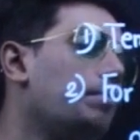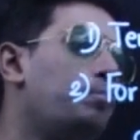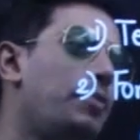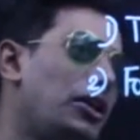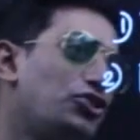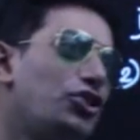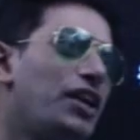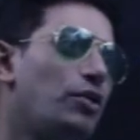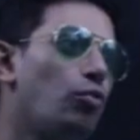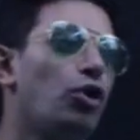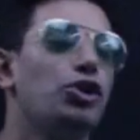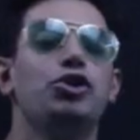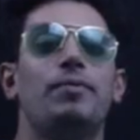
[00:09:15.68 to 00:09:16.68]
pressure and
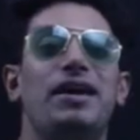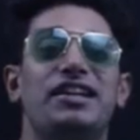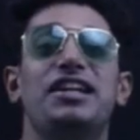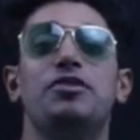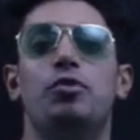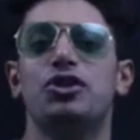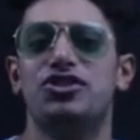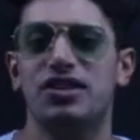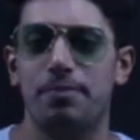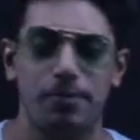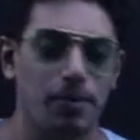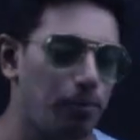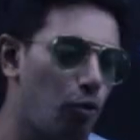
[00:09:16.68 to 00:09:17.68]
volume are inversely
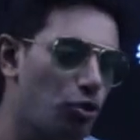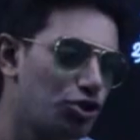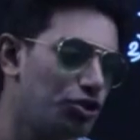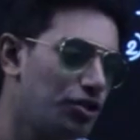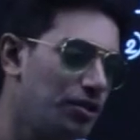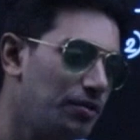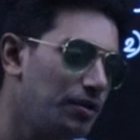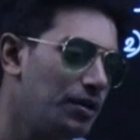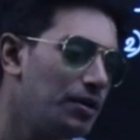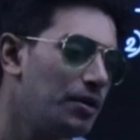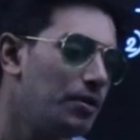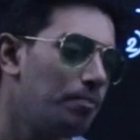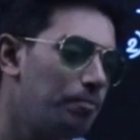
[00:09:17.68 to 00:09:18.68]
proportional.
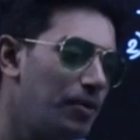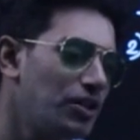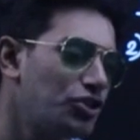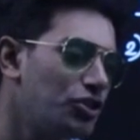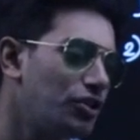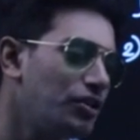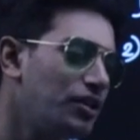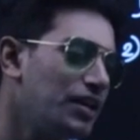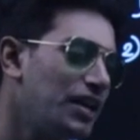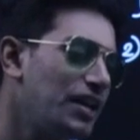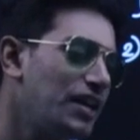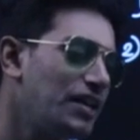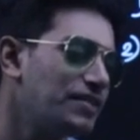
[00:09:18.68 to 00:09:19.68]
Pressure
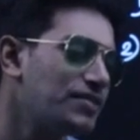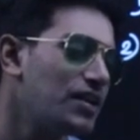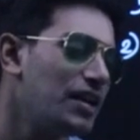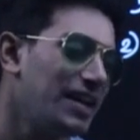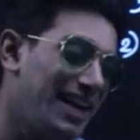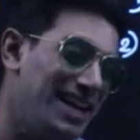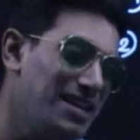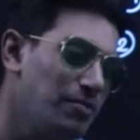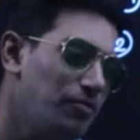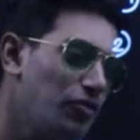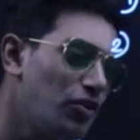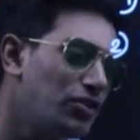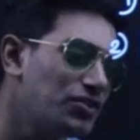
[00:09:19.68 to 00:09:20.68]
is
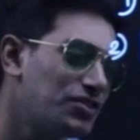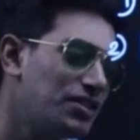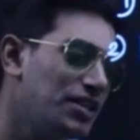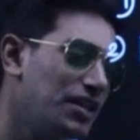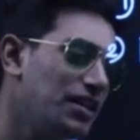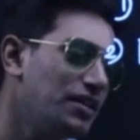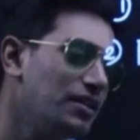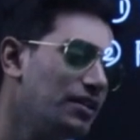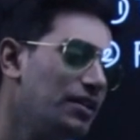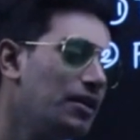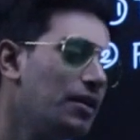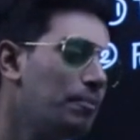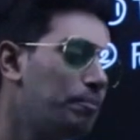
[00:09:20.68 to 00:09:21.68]
inversely
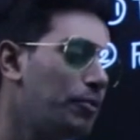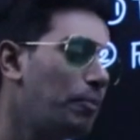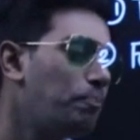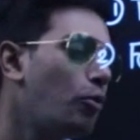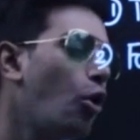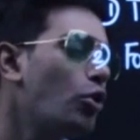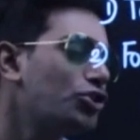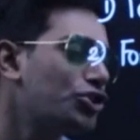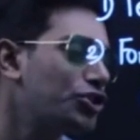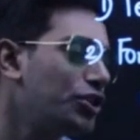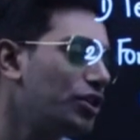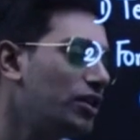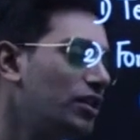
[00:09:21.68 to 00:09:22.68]

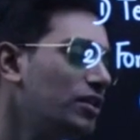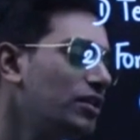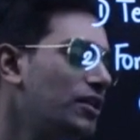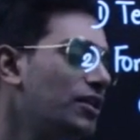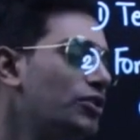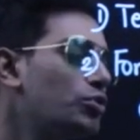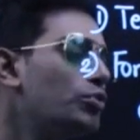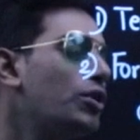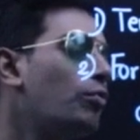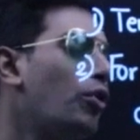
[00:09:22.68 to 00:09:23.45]
proportional to the